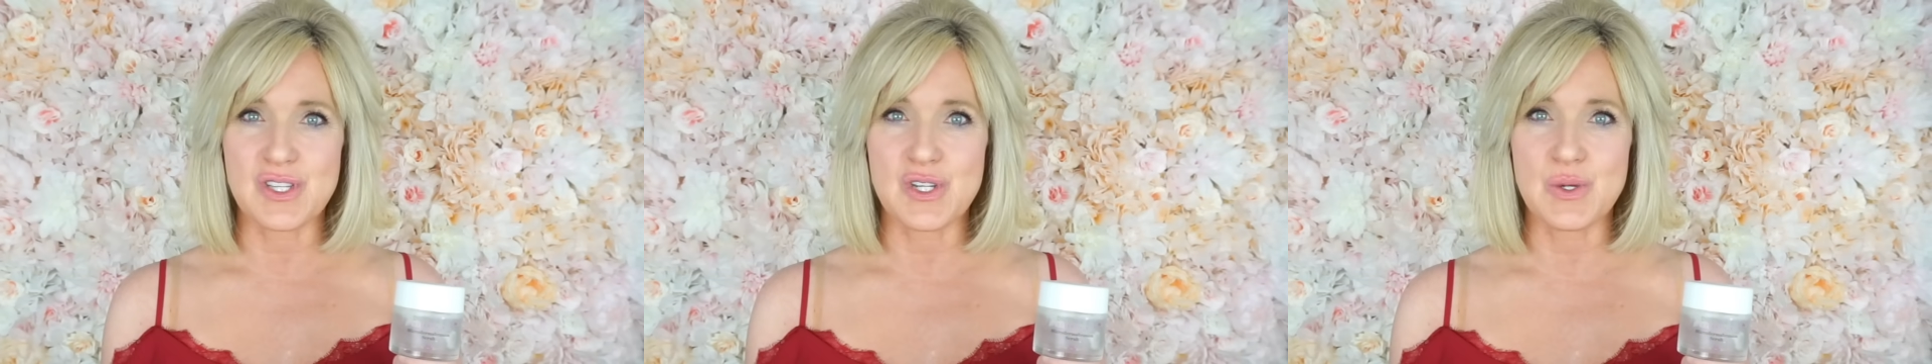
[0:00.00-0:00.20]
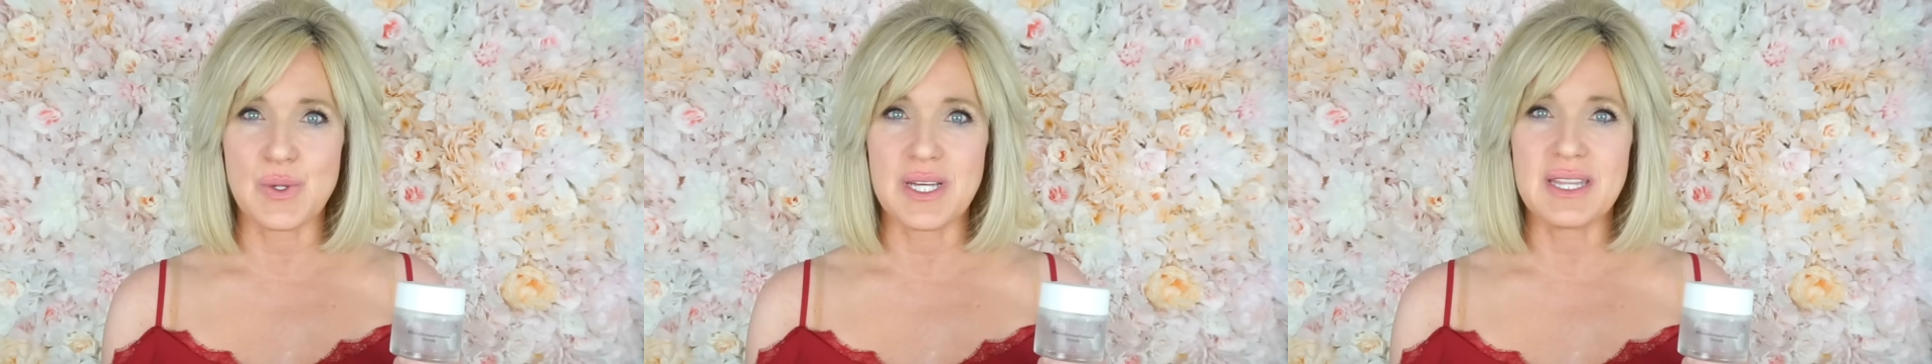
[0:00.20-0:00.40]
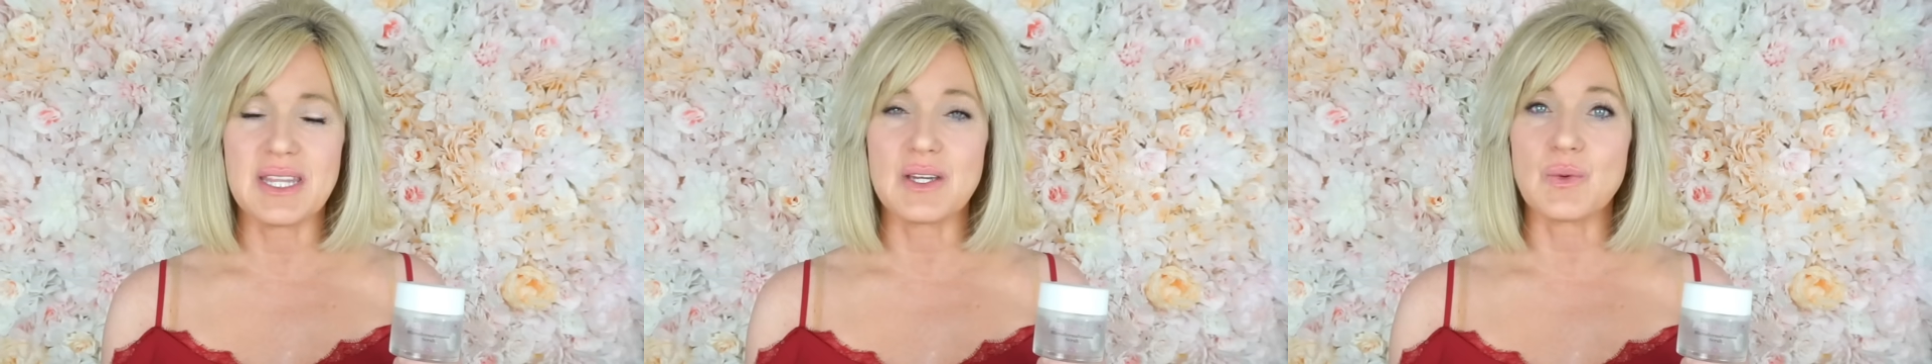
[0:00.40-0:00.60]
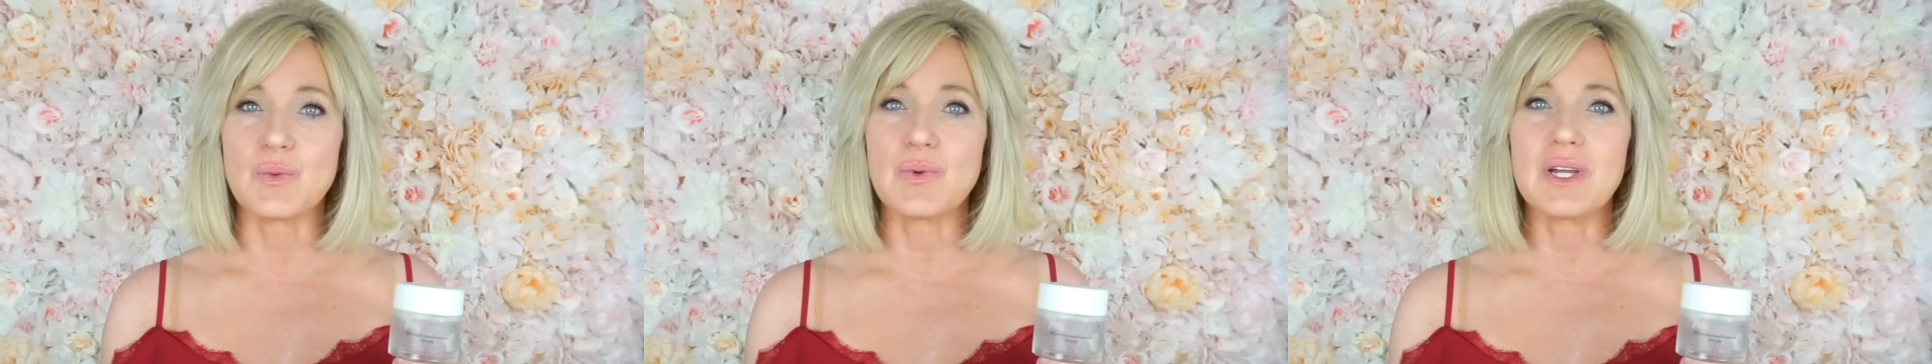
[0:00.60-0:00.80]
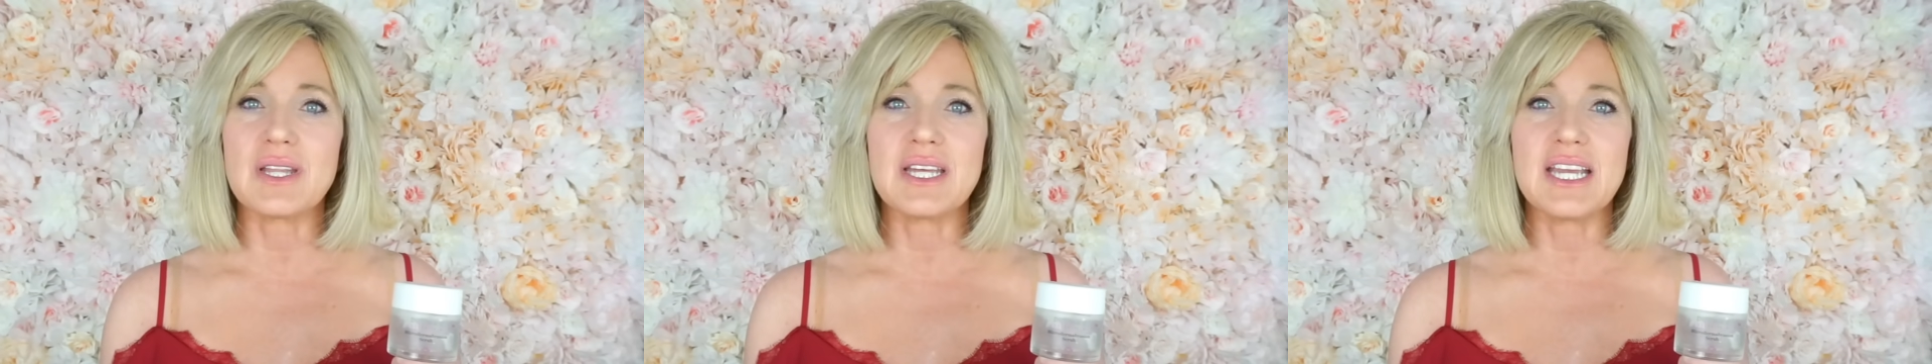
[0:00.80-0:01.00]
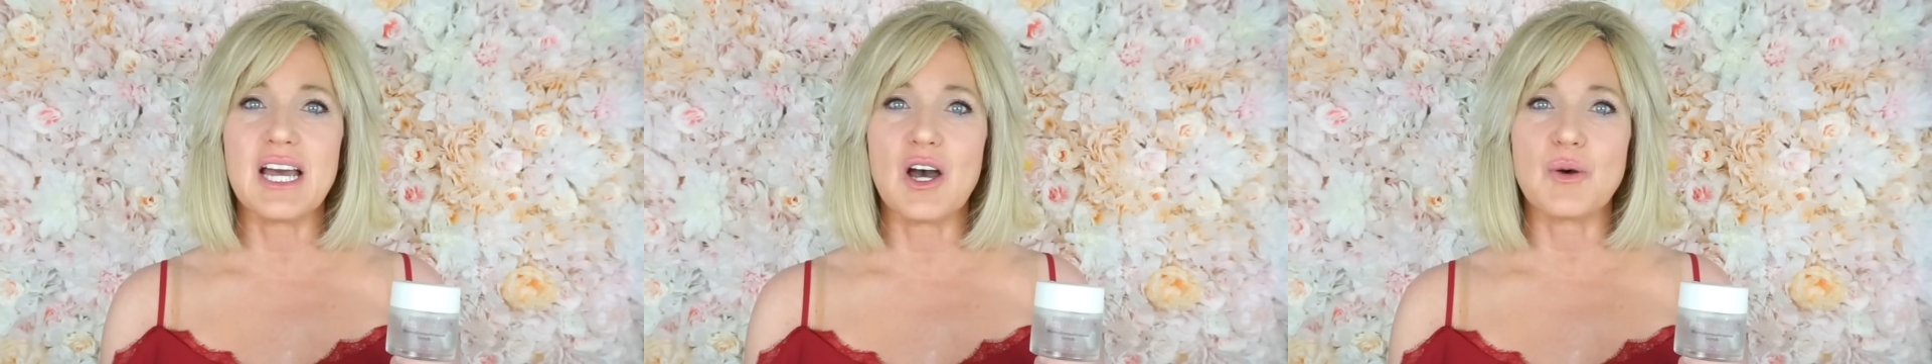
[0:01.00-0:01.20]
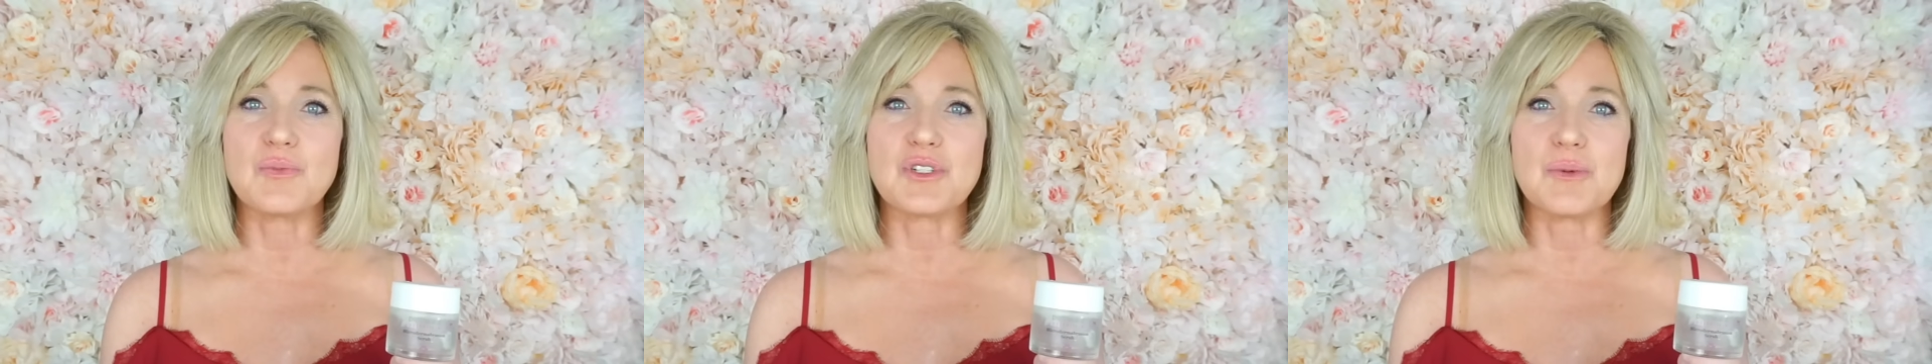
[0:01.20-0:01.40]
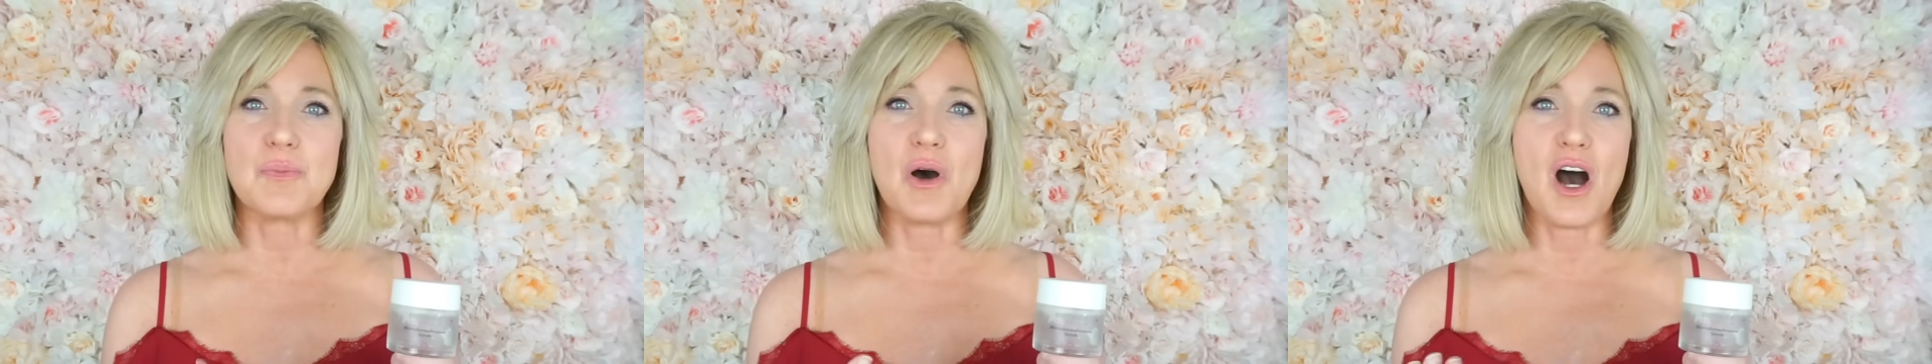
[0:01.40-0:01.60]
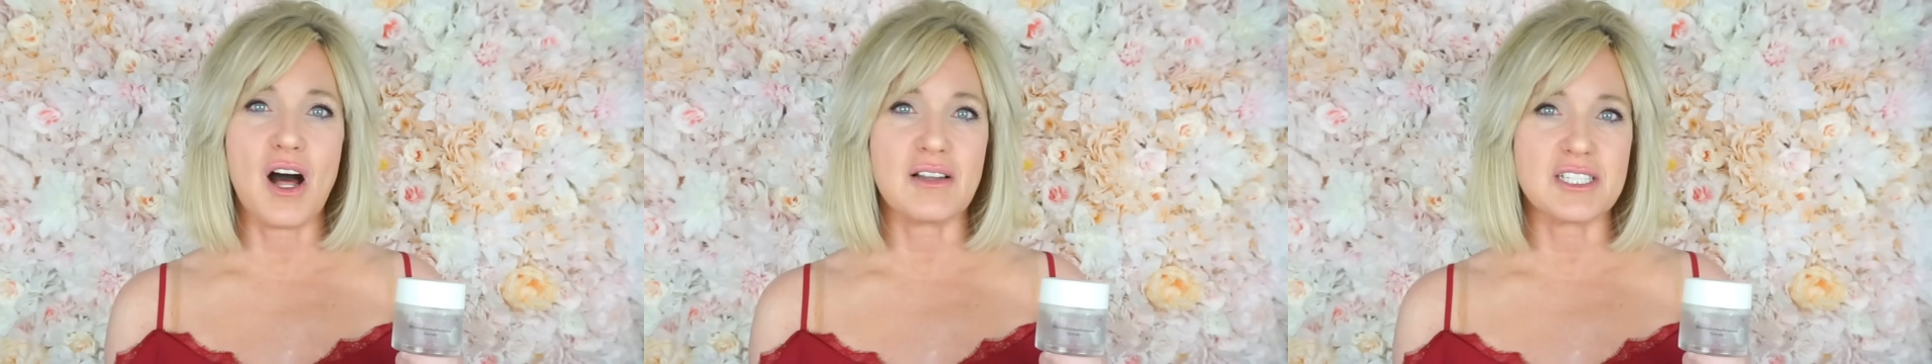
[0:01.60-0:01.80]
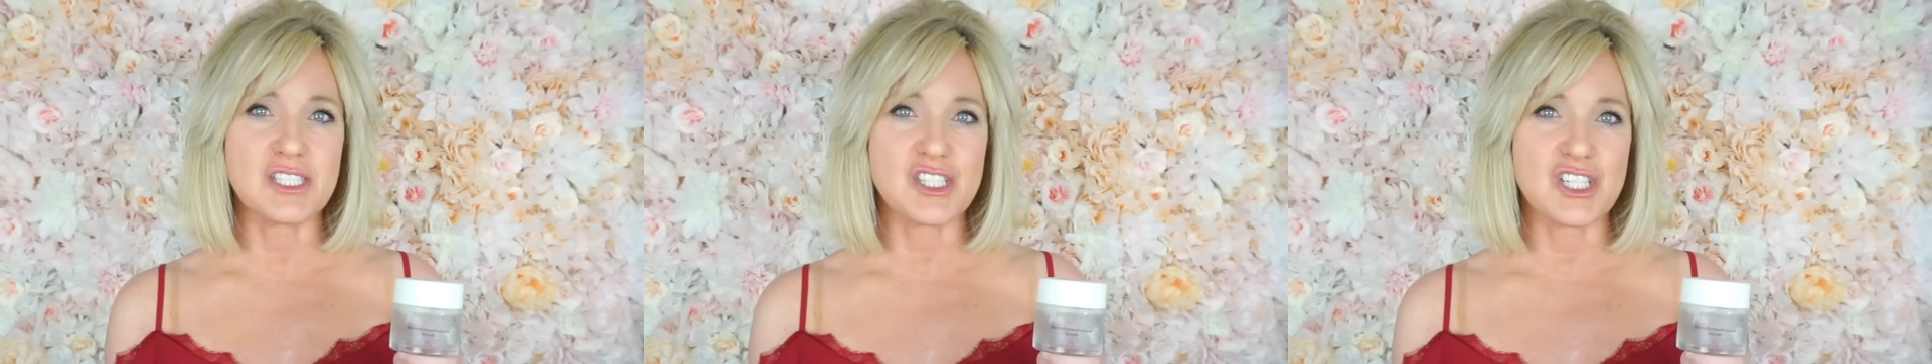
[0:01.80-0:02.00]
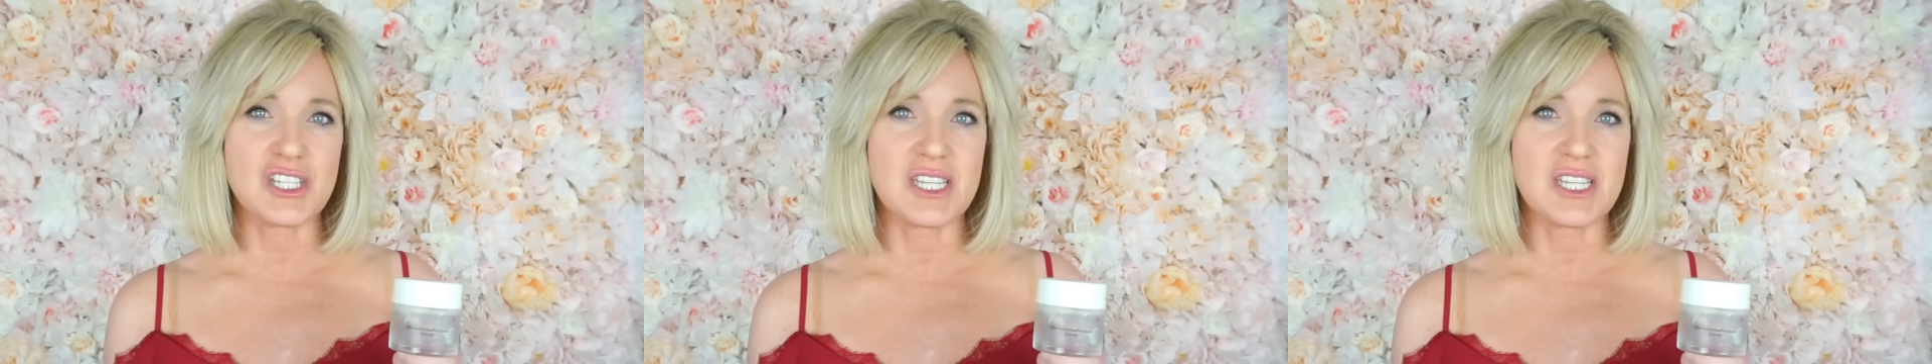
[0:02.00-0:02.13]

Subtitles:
to it that really help to polish